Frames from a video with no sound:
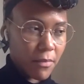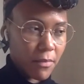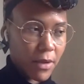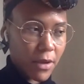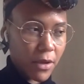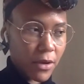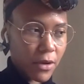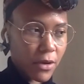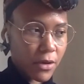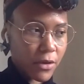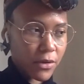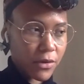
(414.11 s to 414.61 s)

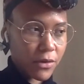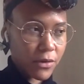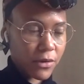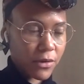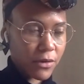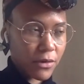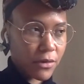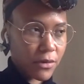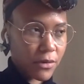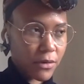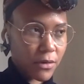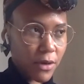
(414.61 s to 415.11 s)
it could
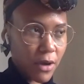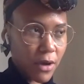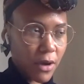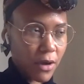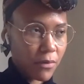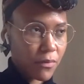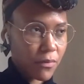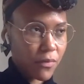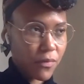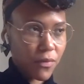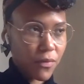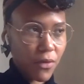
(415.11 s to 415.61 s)

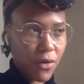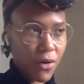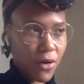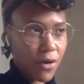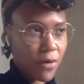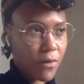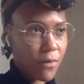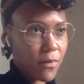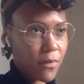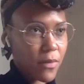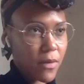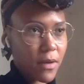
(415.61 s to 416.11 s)
come
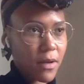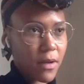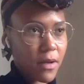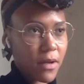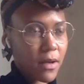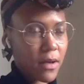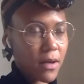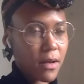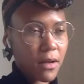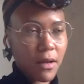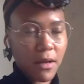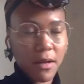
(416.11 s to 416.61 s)
from
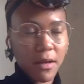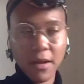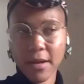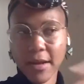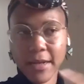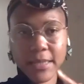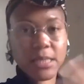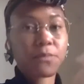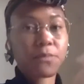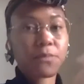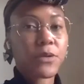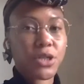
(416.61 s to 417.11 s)
an
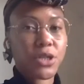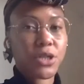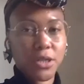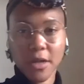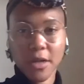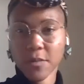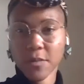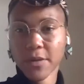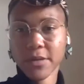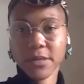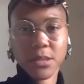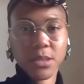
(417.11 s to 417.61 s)
exhibition
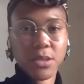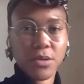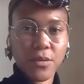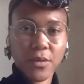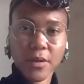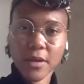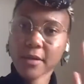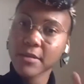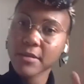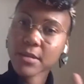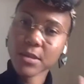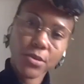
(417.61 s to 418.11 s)
I went to
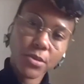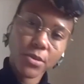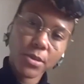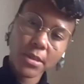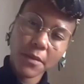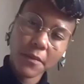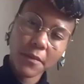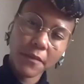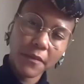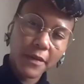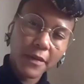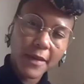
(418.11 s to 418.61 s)
and I saw
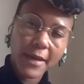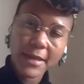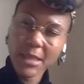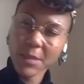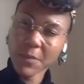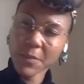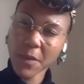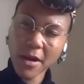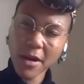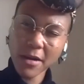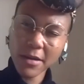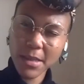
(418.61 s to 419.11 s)
something that
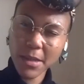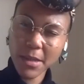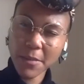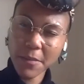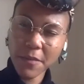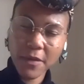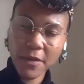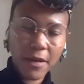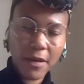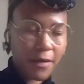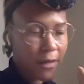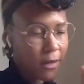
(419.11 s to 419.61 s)
sparked
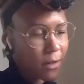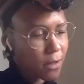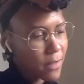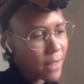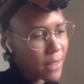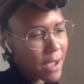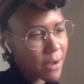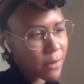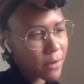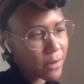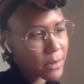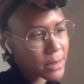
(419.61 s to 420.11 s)
something. I think
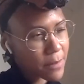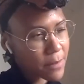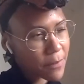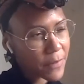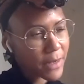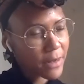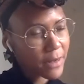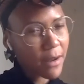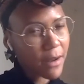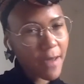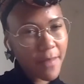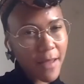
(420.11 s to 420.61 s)
that
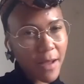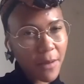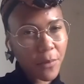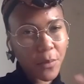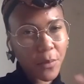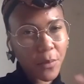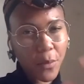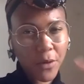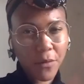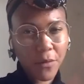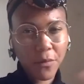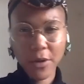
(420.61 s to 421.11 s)
something like that
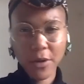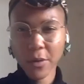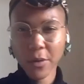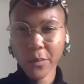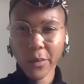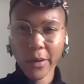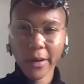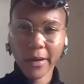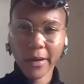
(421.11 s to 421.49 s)
would work really